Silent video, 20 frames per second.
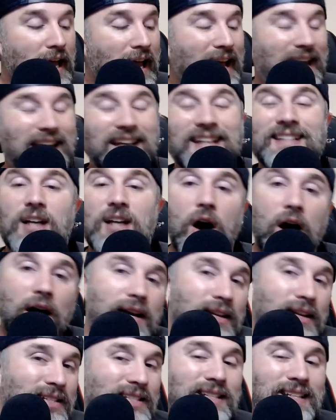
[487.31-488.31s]
And it's
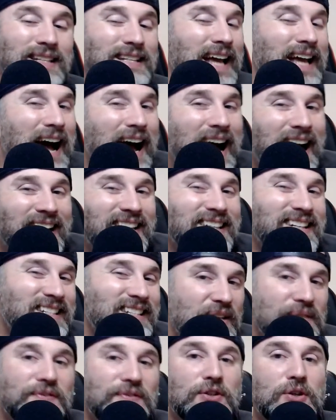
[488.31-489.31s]
honestly kind of
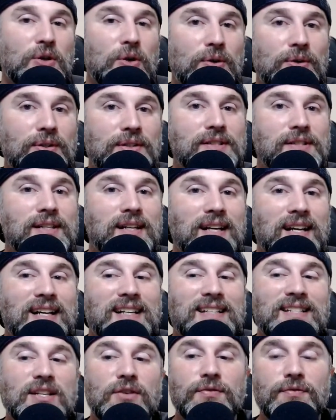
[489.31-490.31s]
difficult
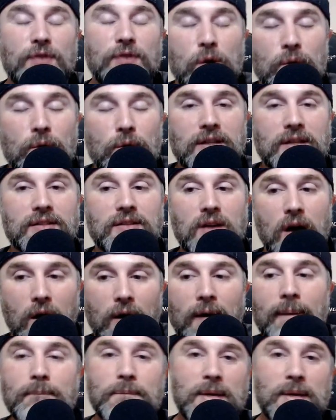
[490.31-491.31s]
to focus
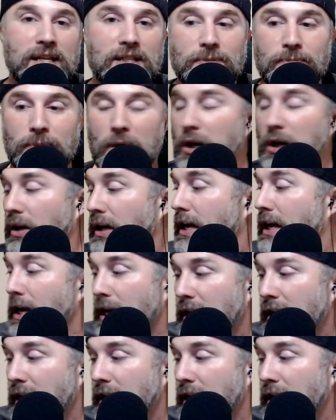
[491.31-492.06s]
on baseball,